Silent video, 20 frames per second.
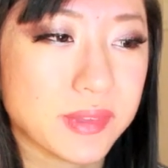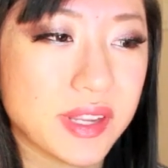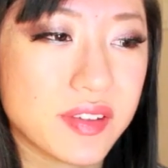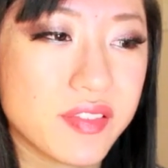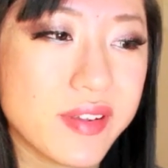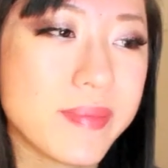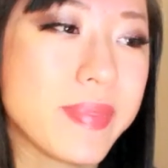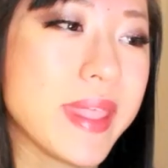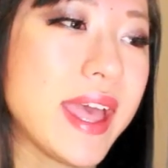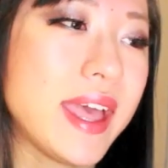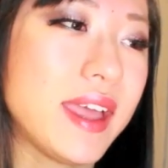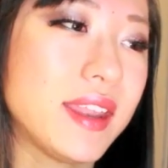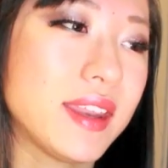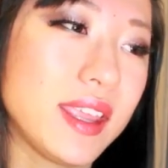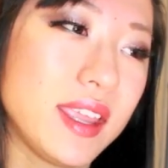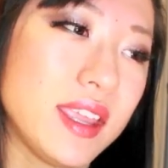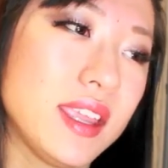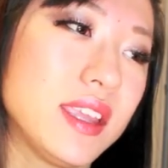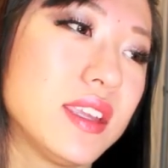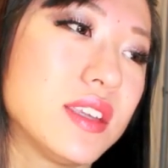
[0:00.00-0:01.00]
from that
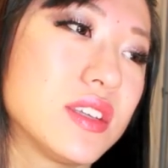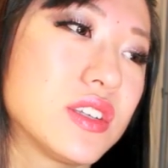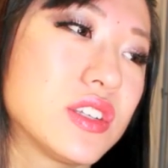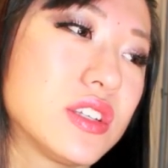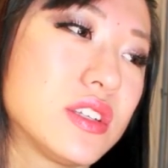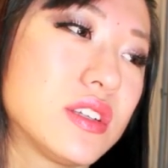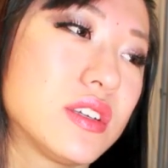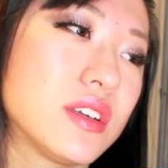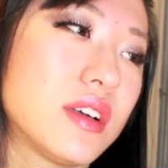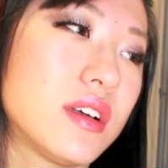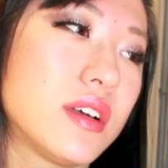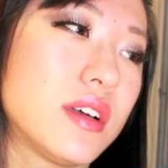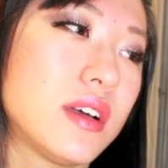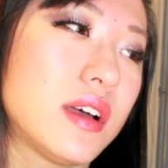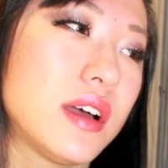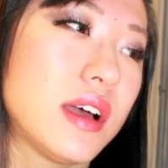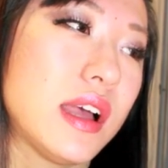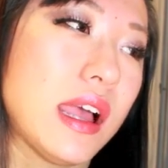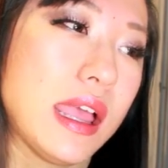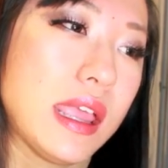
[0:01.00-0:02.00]
age,
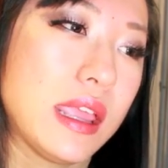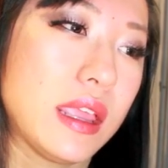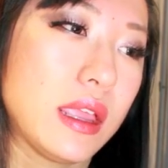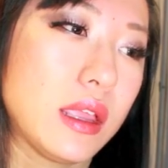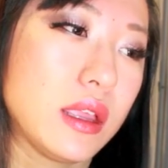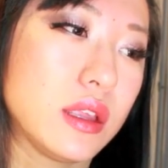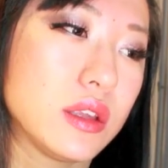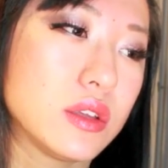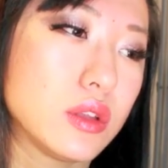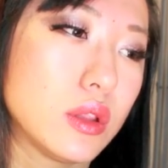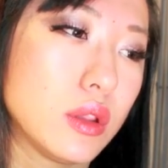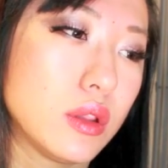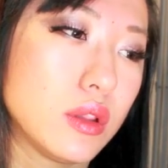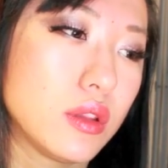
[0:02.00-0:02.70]
I,